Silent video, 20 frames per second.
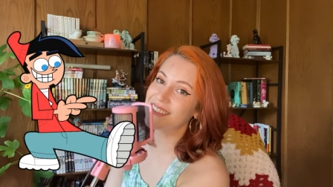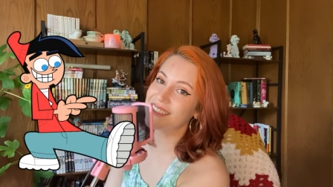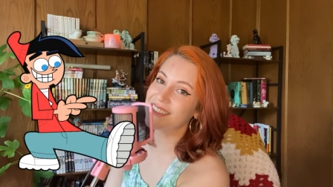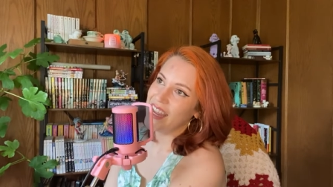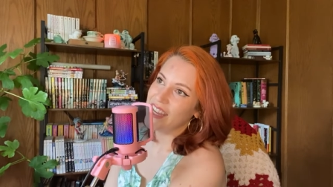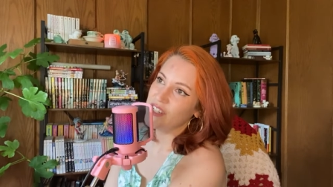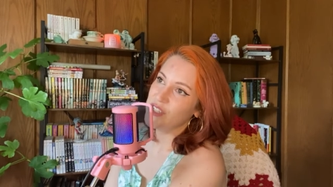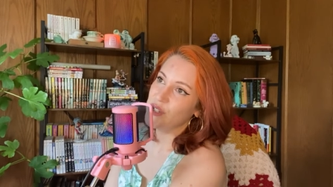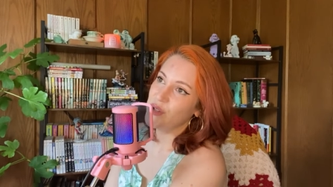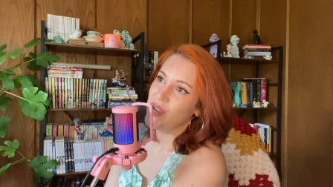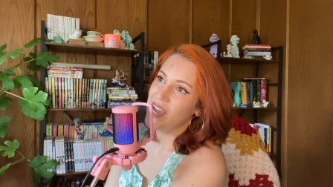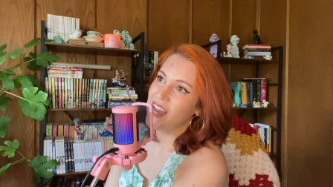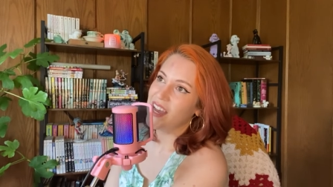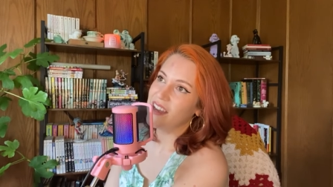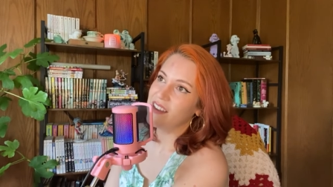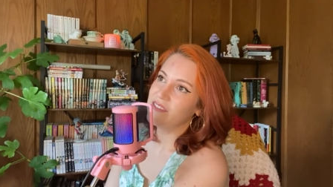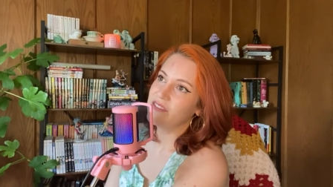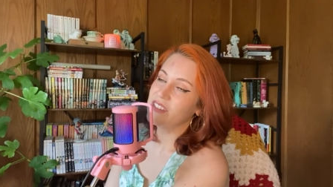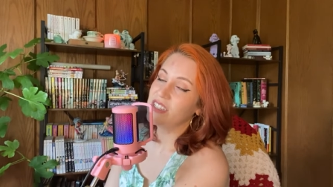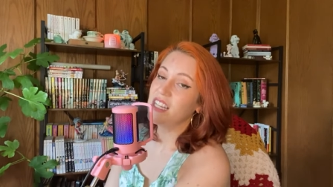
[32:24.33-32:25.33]
and you
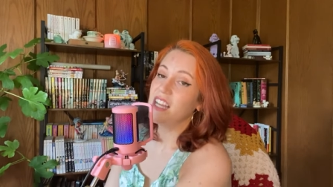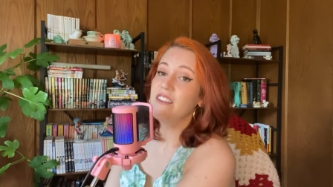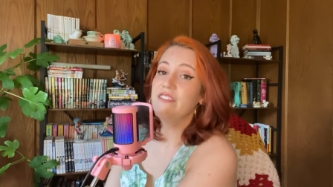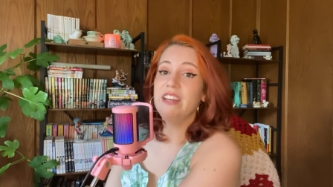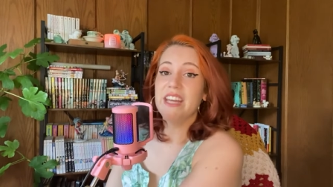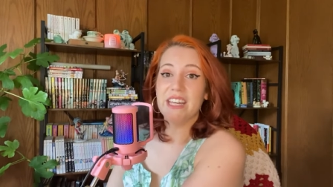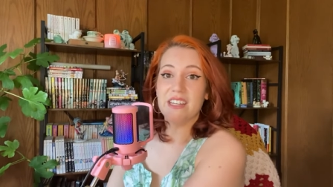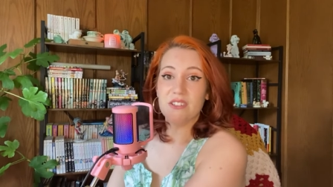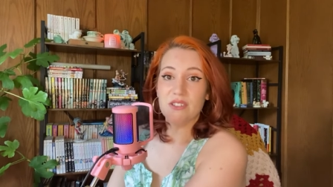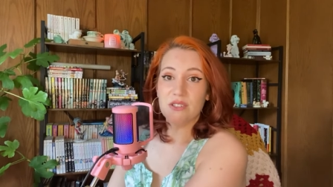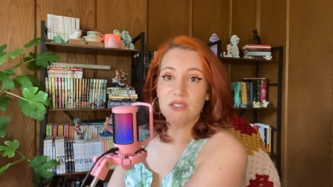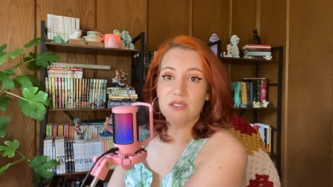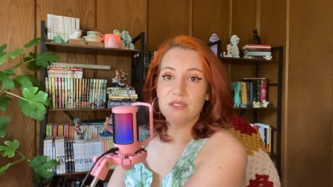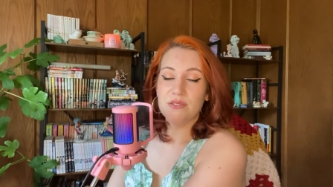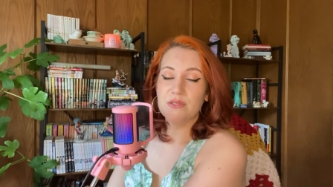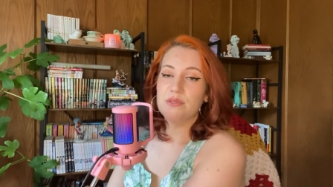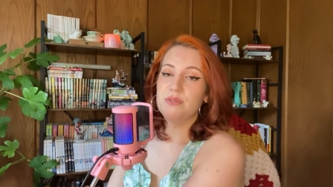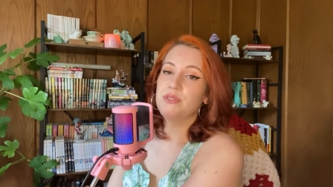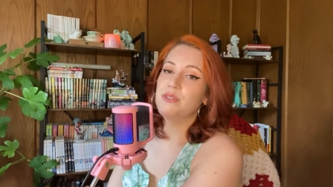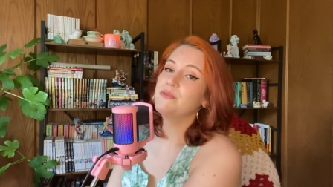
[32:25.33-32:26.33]
have Love Handle
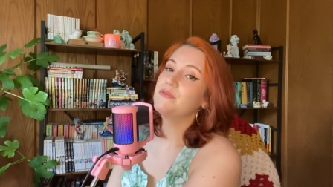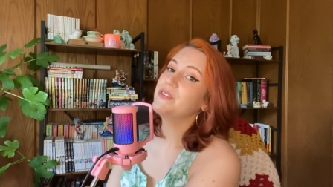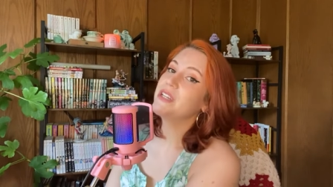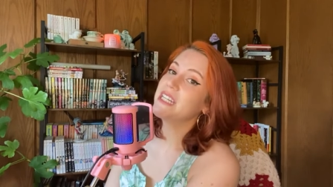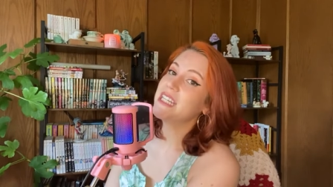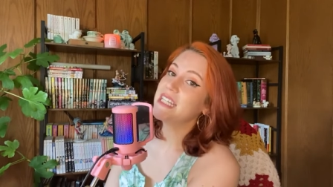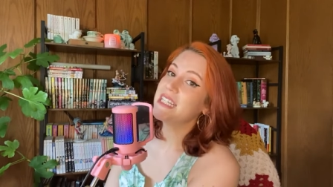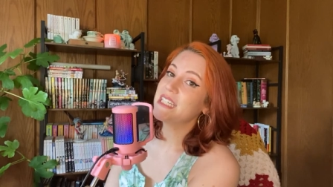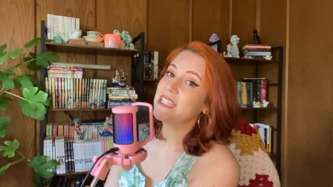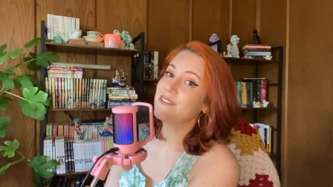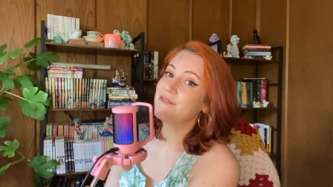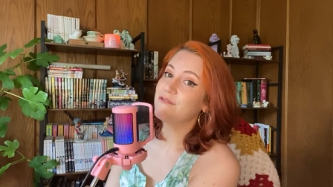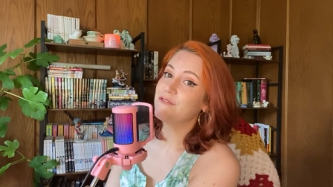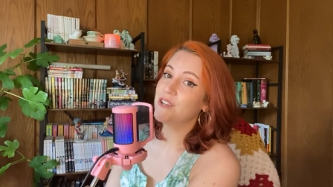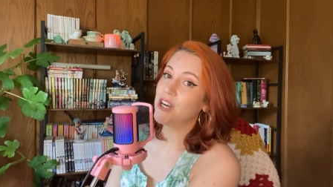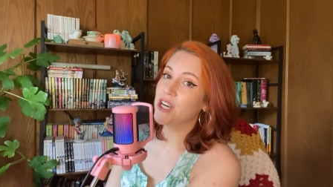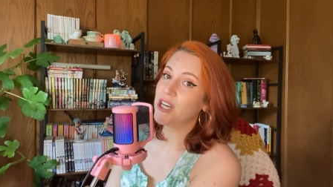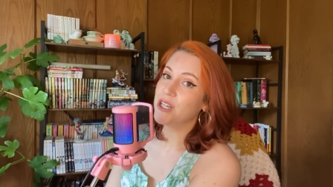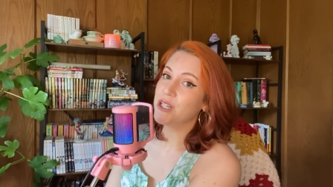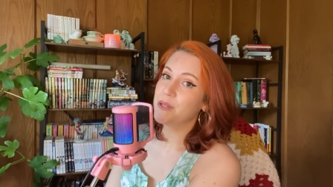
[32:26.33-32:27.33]
from Phineas and
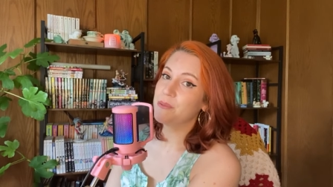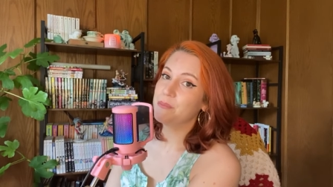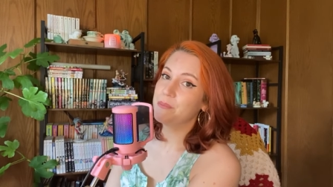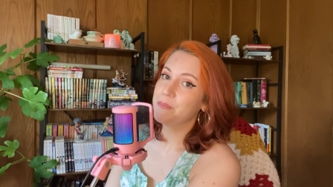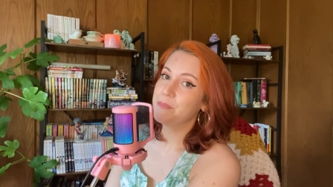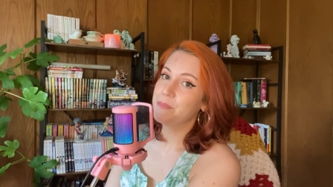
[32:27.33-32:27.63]
Ferb.